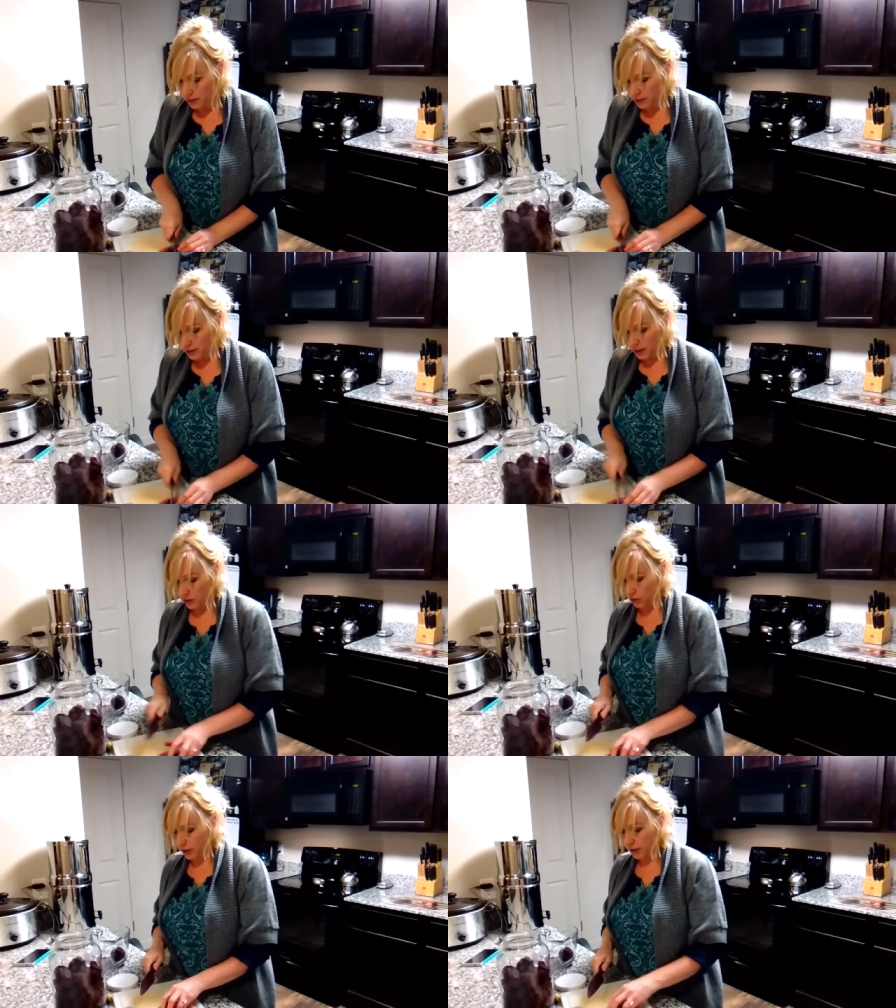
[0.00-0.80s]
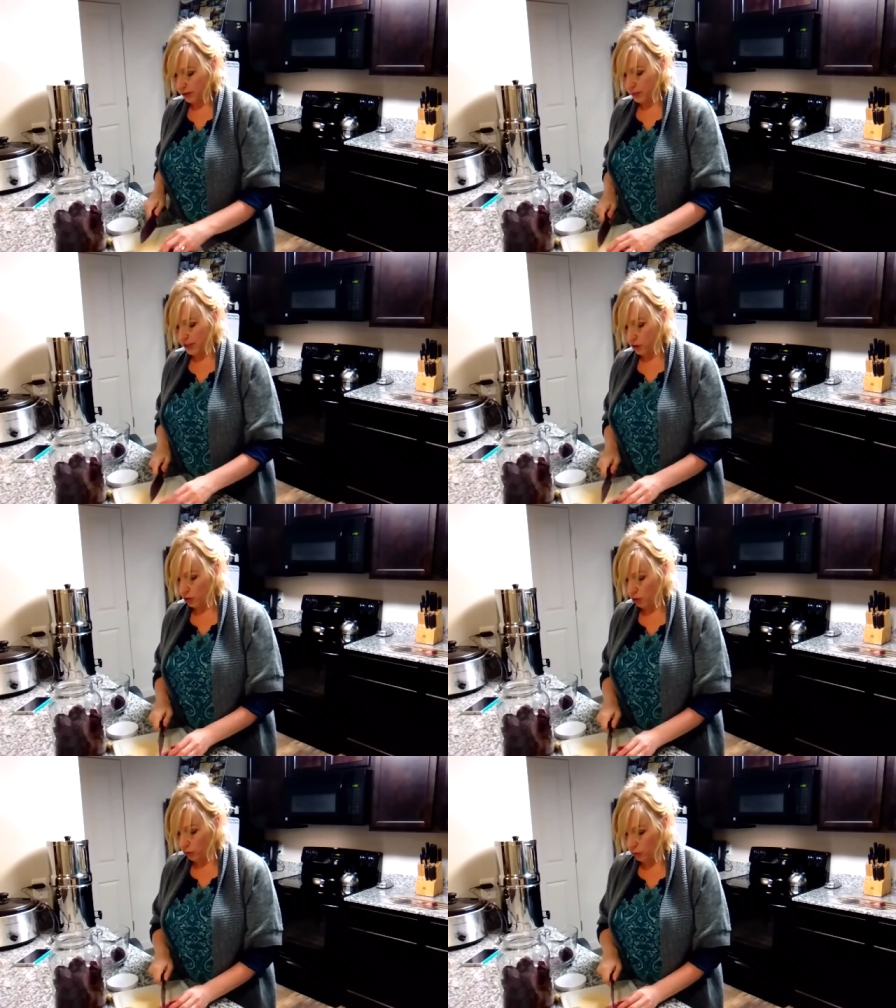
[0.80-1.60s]
is actually going to make
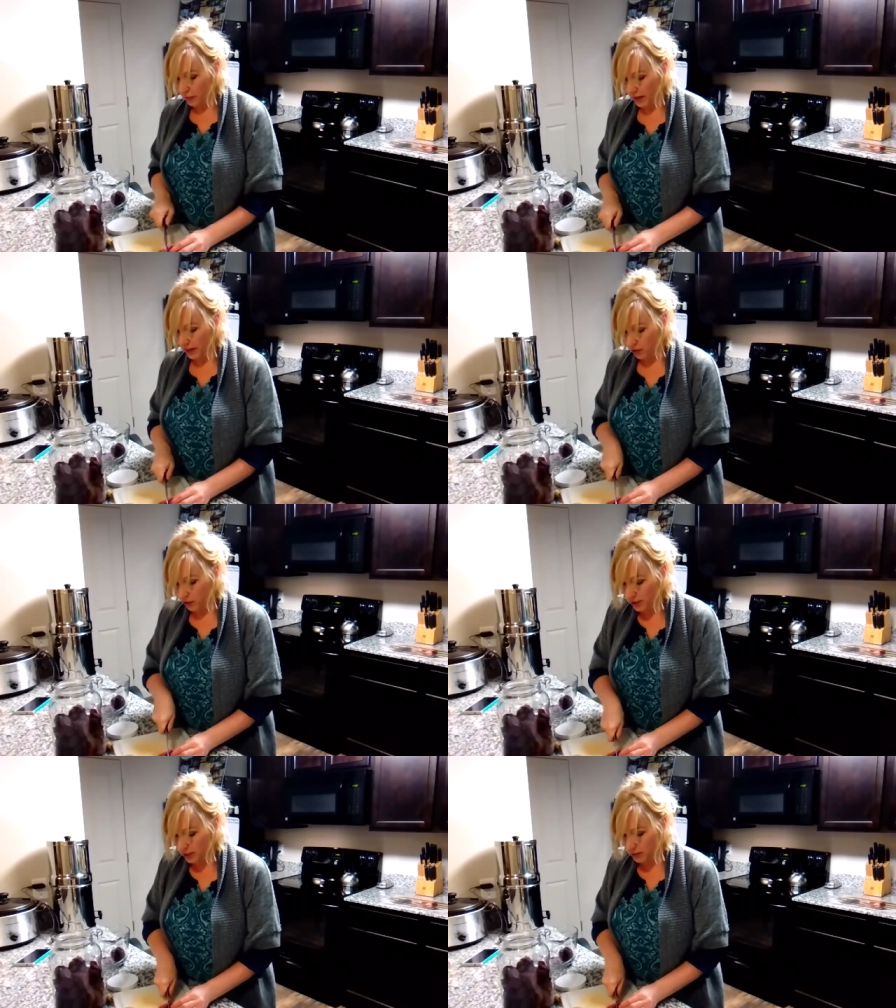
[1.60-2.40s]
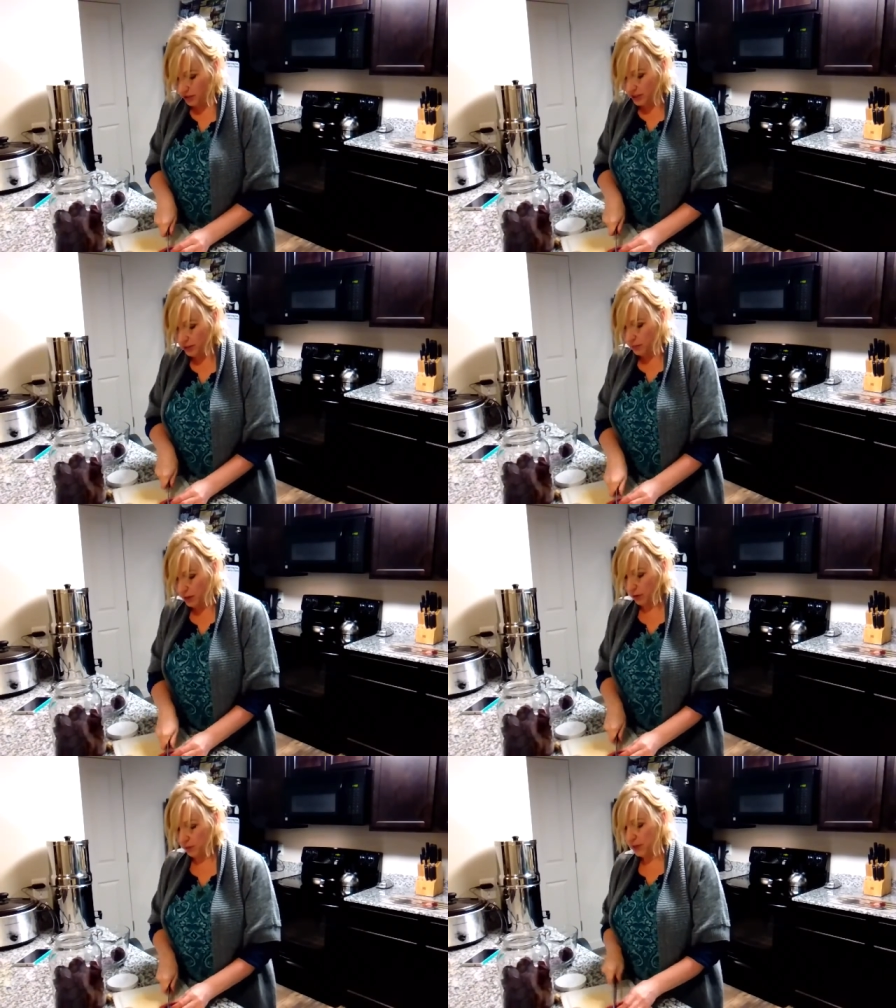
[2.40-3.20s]
2 batches. This
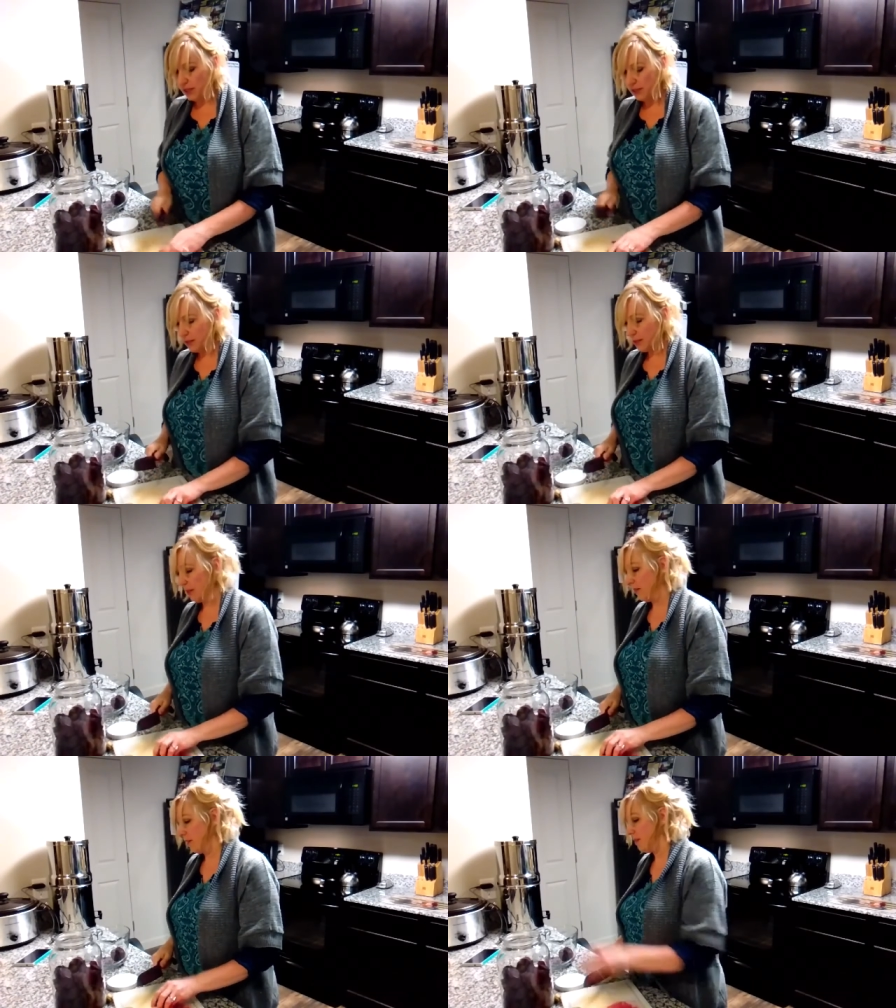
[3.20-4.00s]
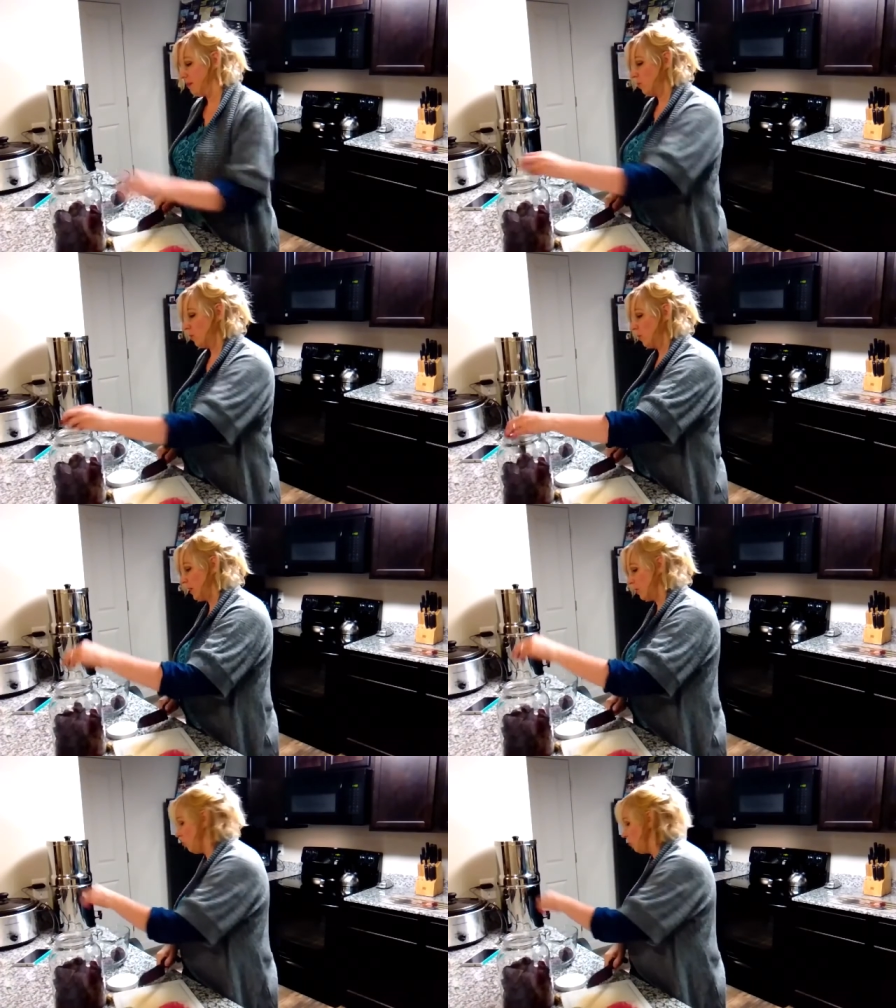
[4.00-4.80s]
amount of beets, and this will make